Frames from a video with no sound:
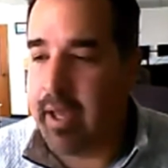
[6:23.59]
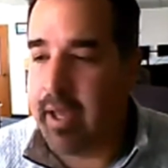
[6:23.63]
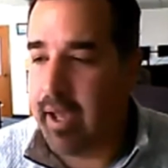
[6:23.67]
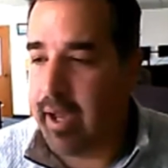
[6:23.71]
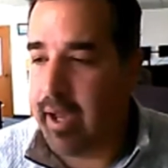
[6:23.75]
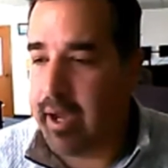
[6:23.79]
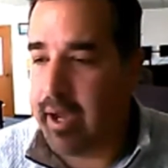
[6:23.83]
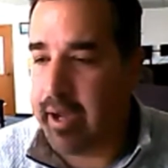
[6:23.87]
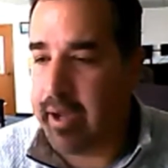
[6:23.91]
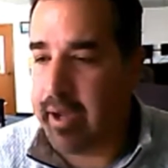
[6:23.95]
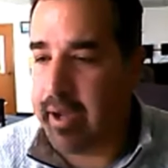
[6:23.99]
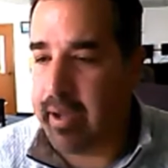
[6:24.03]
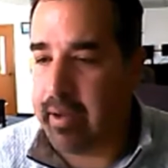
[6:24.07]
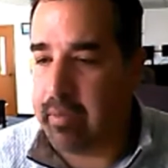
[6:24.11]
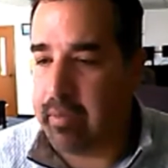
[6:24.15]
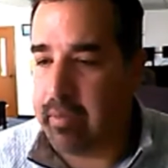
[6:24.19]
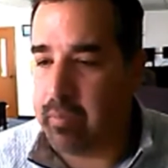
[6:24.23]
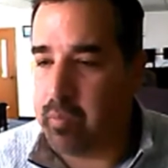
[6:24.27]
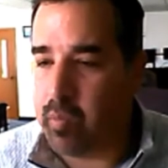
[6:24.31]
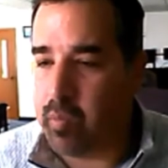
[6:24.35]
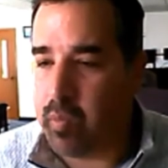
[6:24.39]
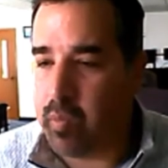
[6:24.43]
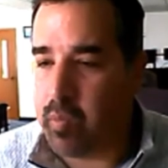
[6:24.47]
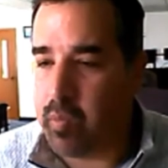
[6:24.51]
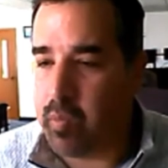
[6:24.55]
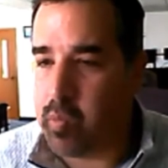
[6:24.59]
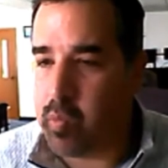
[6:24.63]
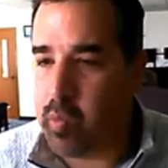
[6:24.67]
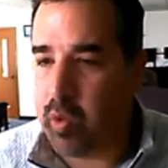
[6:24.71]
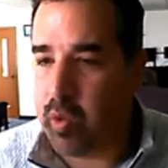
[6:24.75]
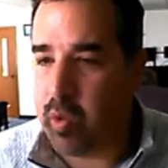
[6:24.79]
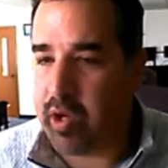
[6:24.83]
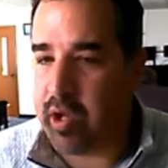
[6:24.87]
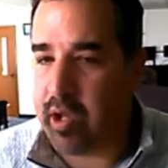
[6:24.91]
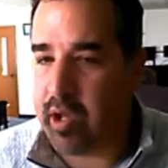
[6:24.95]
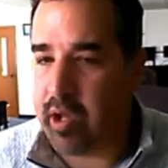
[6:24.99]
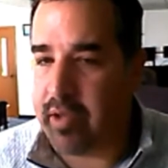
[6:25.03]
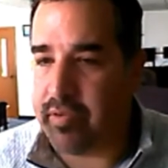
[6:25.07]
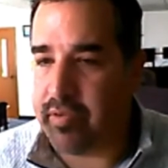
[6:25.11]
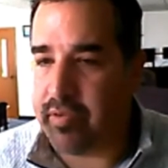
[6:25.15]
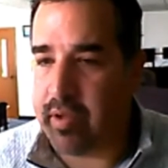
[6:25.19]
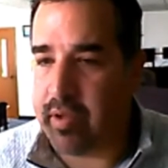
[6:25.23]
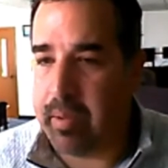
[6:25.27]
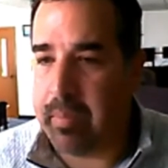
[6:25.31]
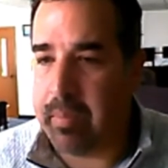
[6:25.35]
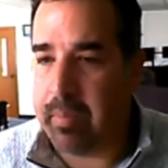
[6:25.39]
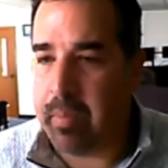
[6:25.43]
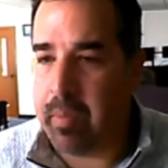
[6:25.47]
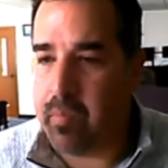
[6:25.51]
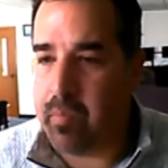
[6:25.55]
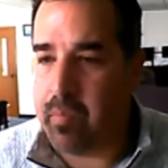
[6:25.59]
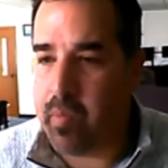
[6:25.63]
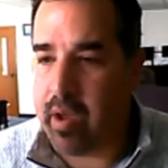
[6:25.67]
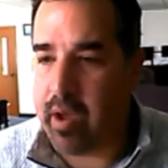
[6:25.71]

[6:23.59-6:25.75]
And we're constantly